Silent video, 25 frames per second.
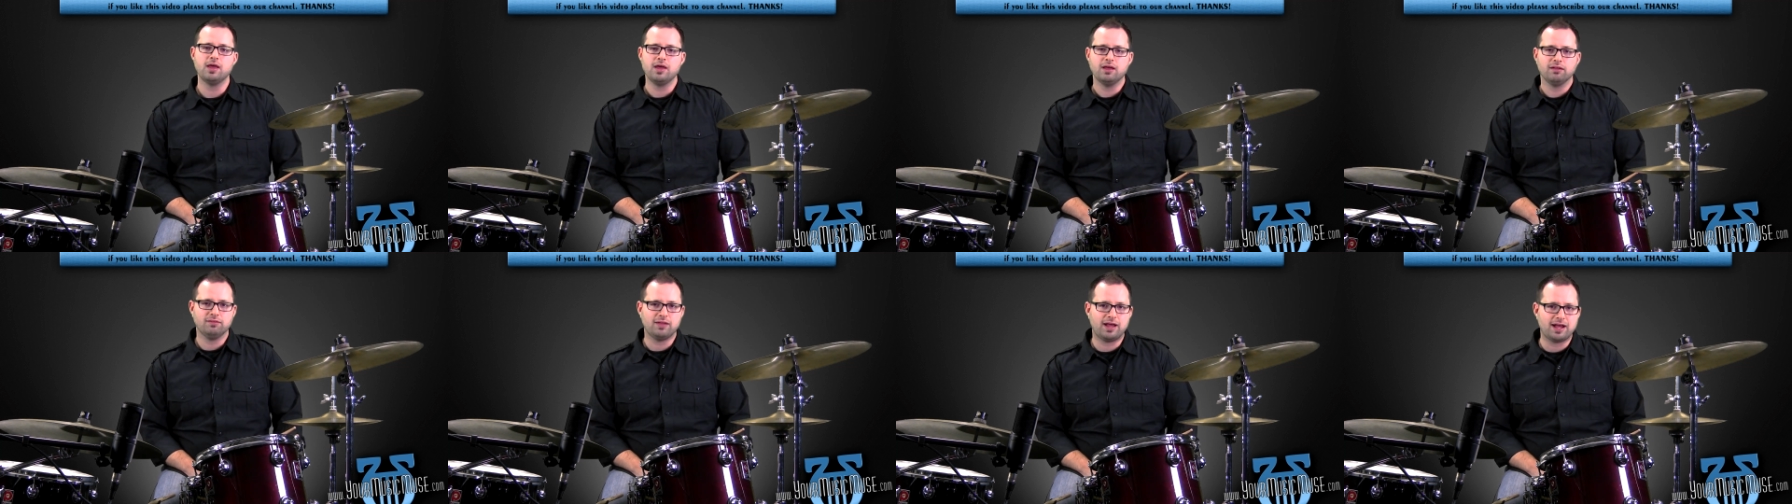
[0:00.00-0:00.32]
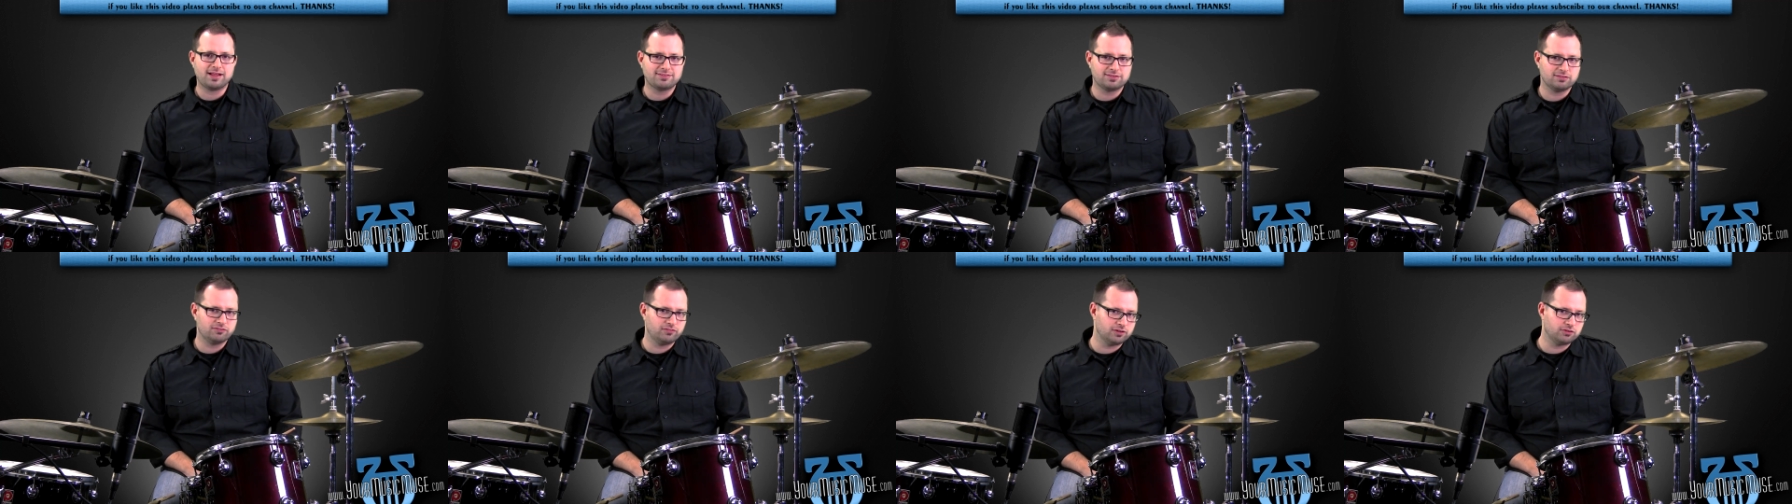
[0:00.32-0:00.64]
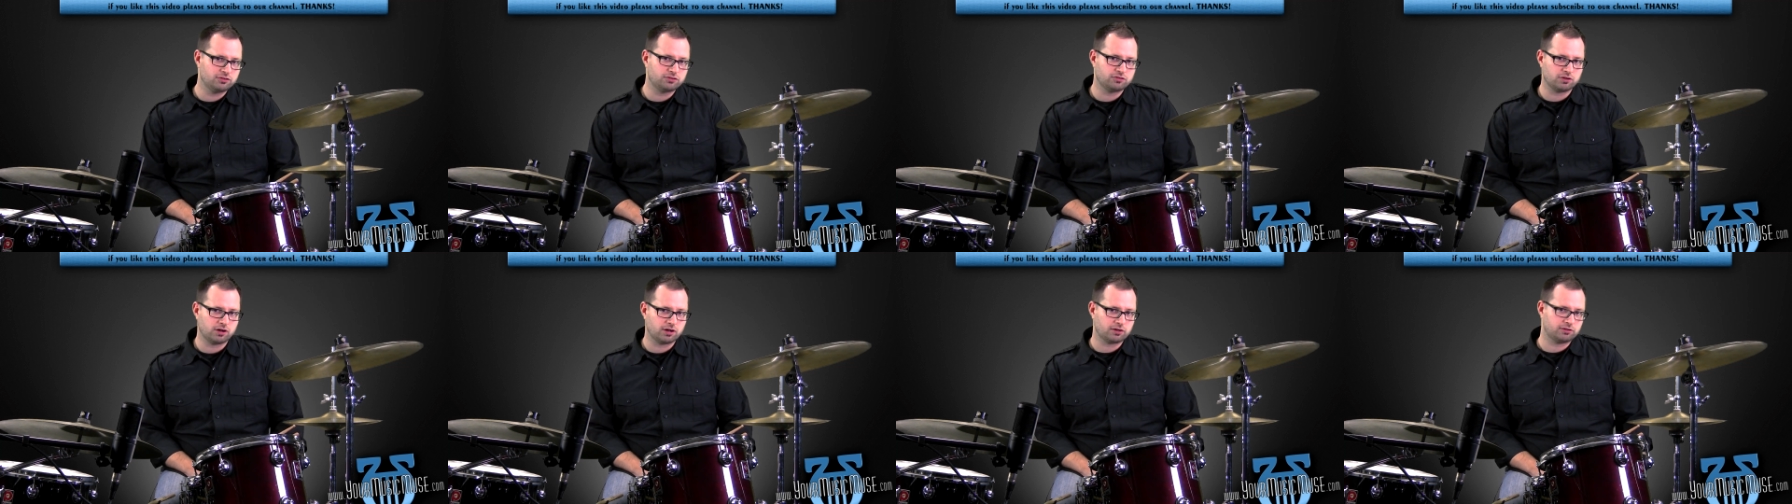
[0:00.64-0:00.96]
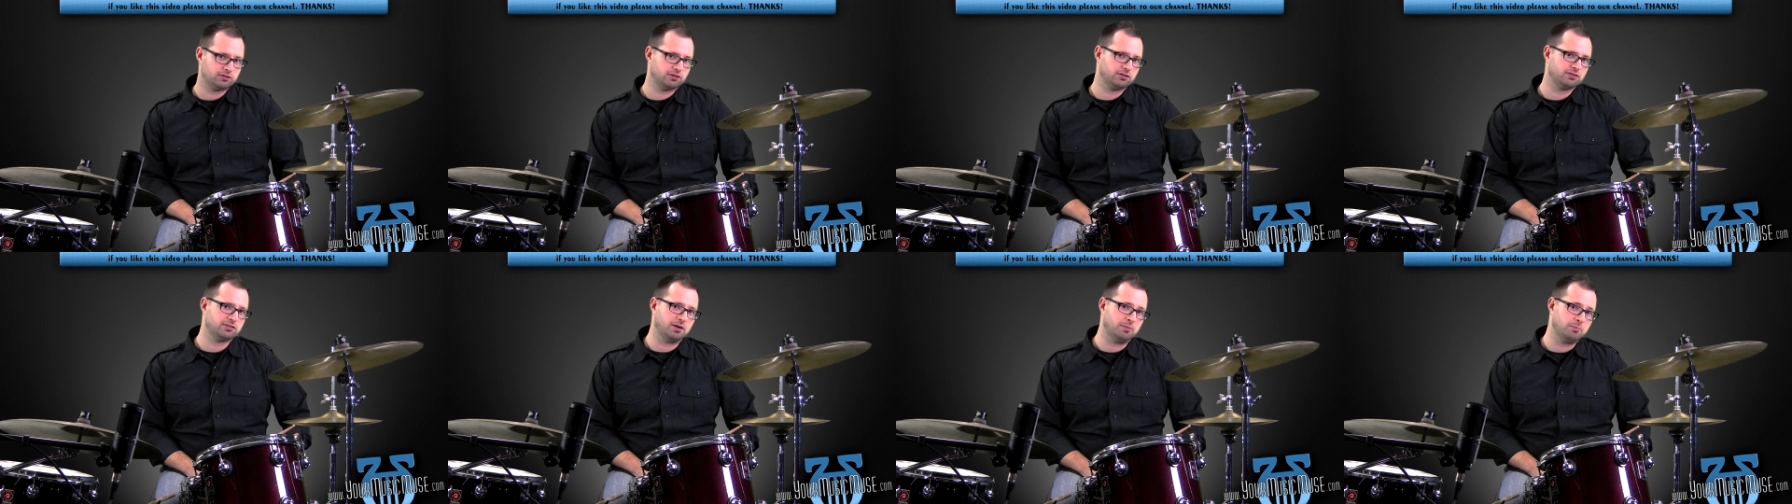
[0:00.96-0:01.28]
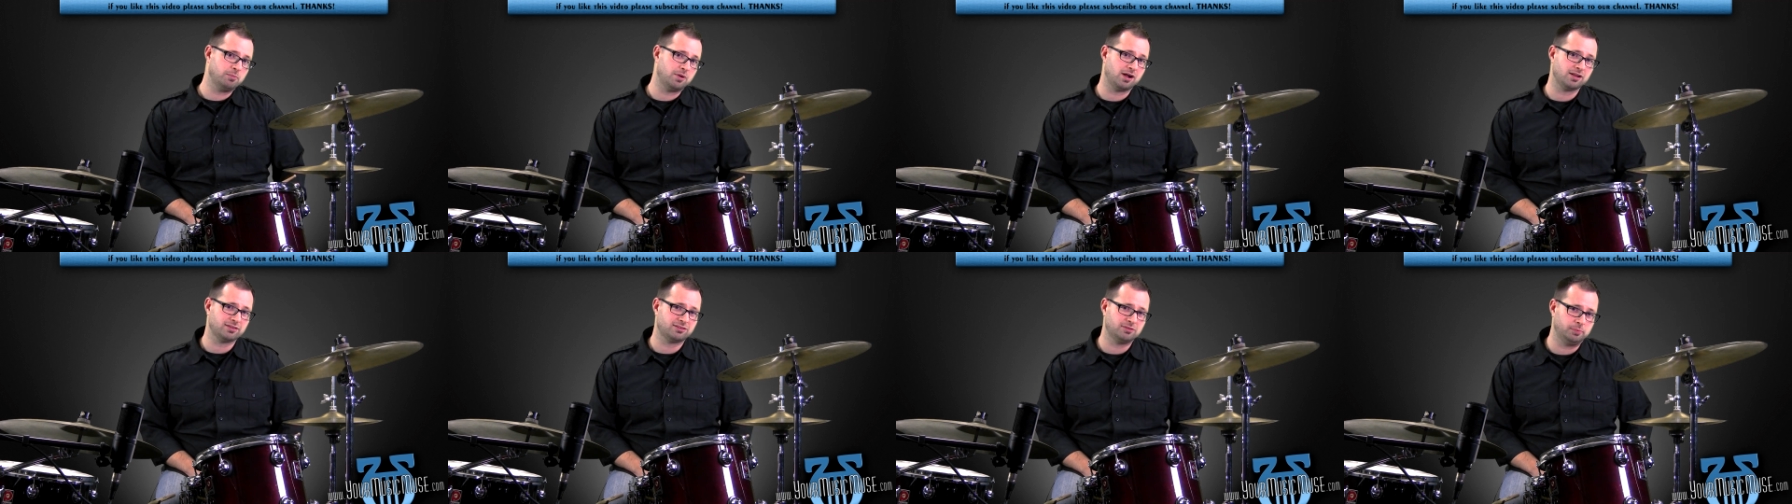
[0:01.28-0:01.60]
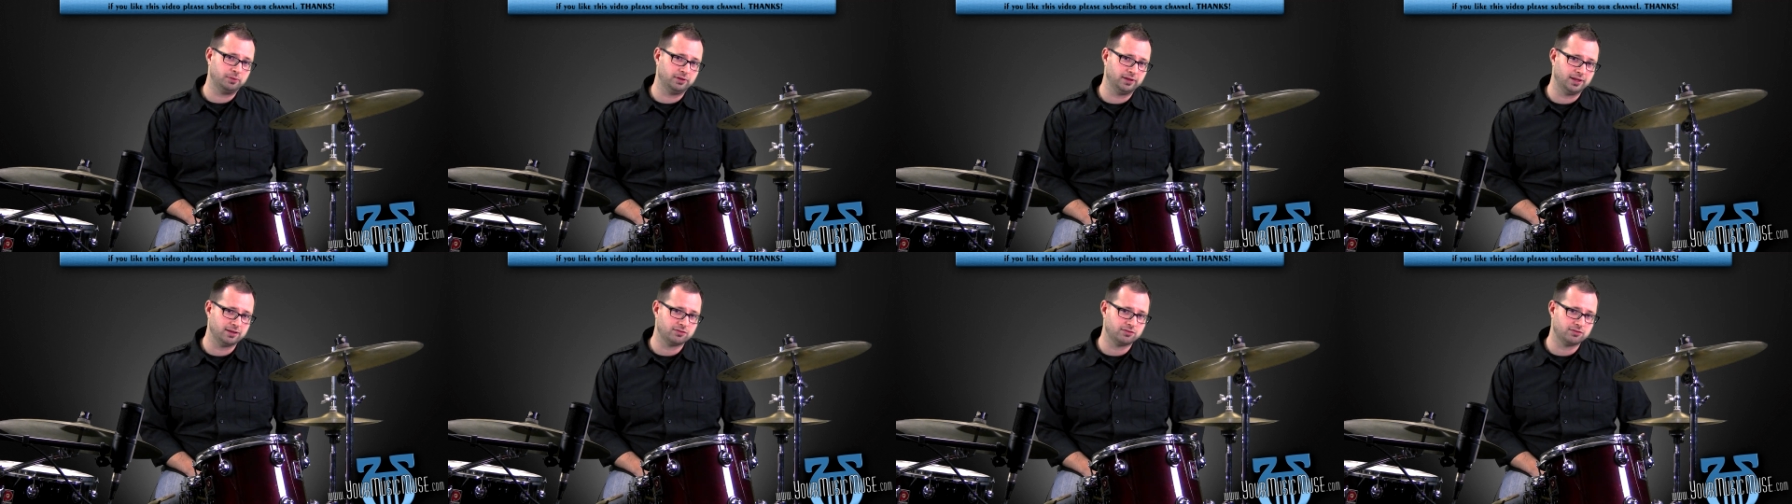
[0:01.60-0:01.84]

Lots of instructors on multiple